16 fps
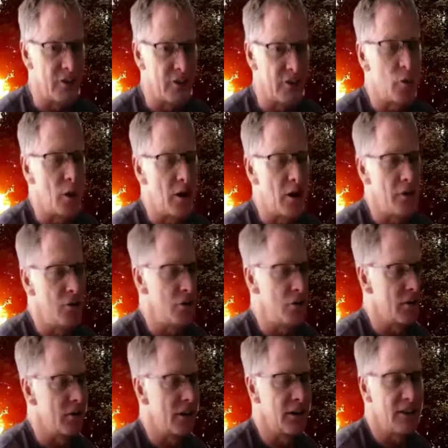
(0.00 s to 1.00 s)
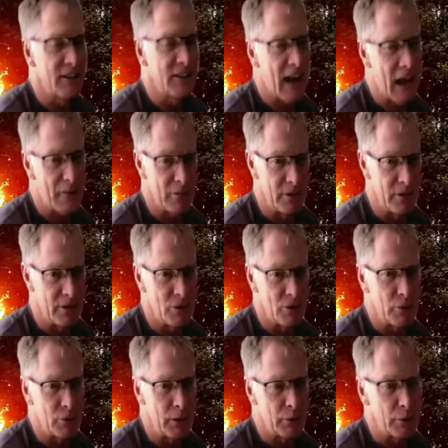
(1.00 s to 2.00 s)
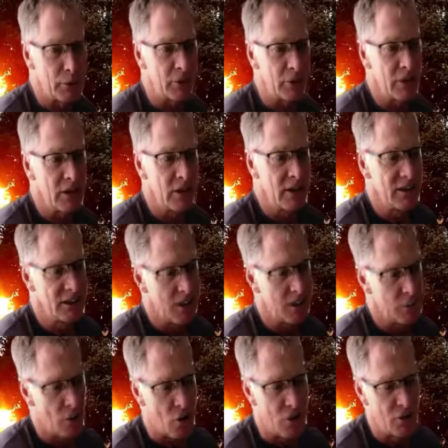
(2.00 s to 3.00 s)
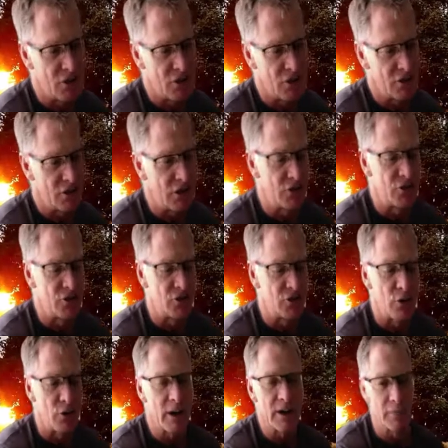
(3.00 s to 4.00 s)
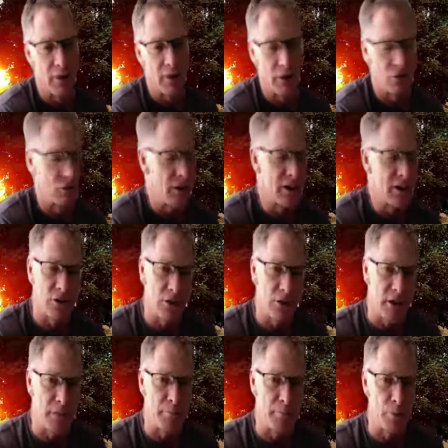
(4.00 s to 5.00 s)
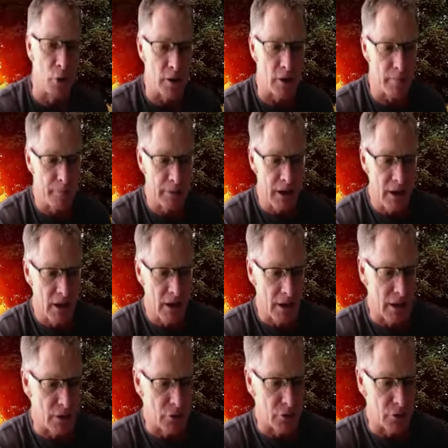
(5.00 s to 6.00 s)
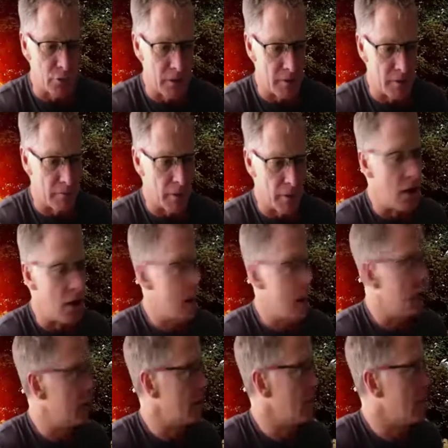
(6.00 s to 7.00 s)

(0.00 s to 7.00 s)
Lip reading: is why you can then tap into people's subconscious, and there's a great book that was written by